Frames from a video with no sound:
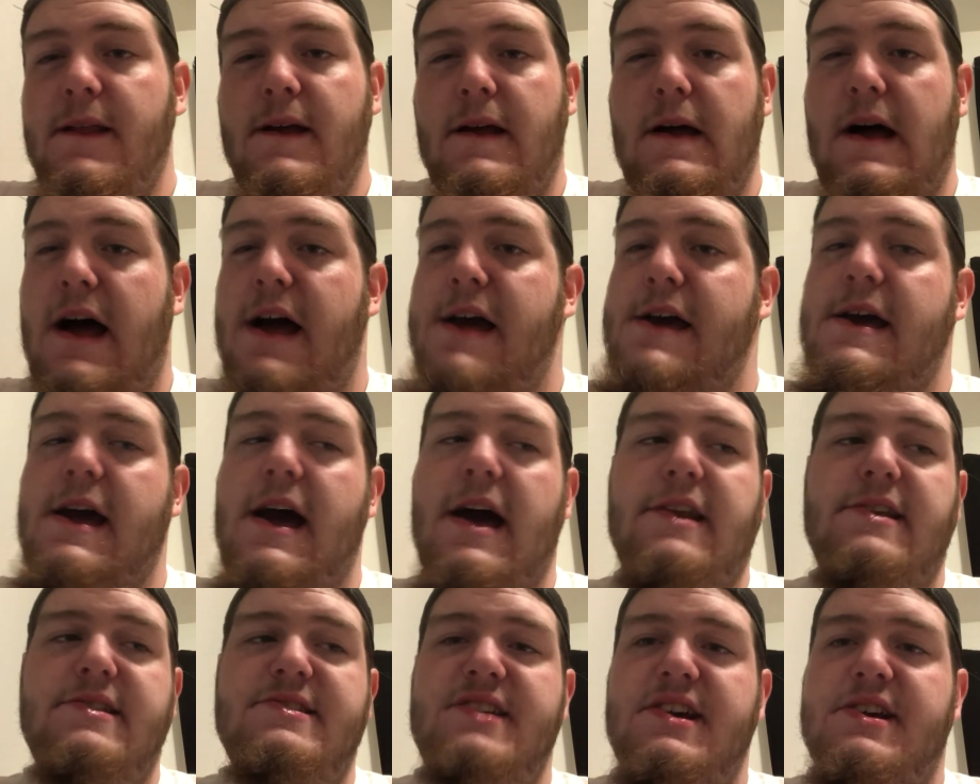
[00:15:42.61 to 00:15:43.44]
I
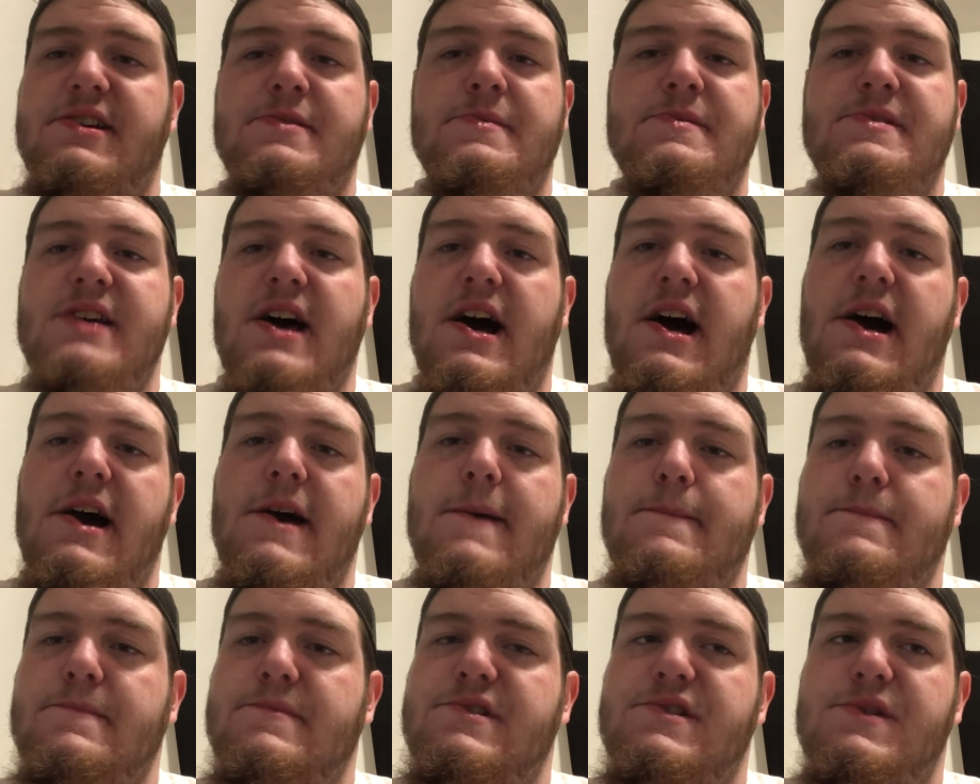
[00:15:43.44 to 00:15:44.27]
had to take some
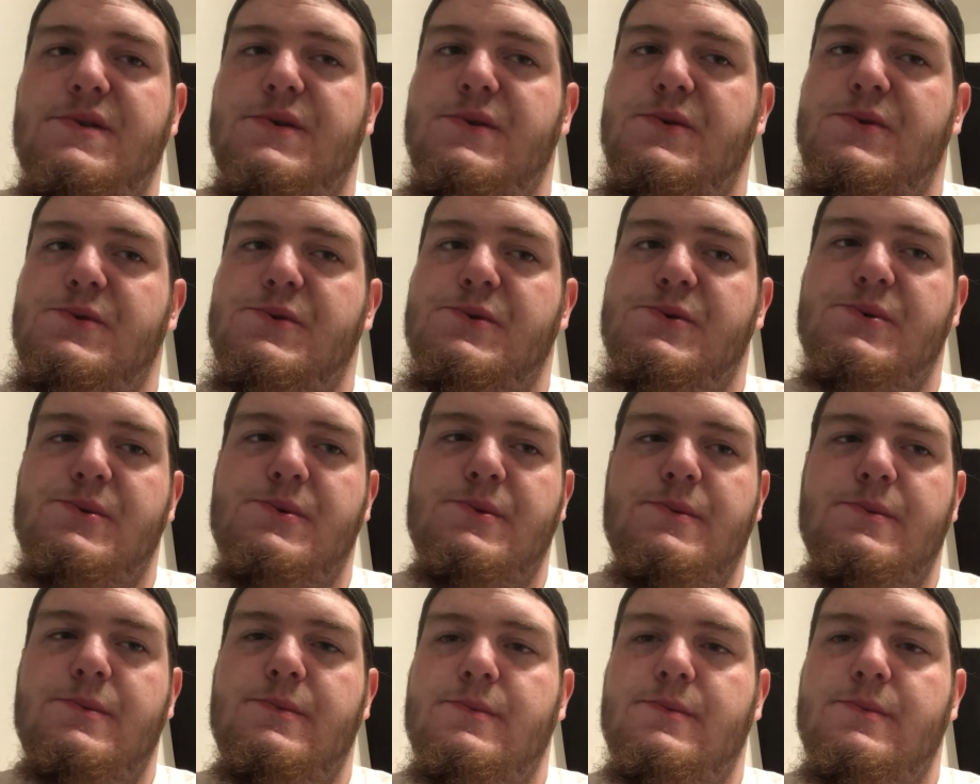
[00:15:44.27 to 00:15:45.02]
time to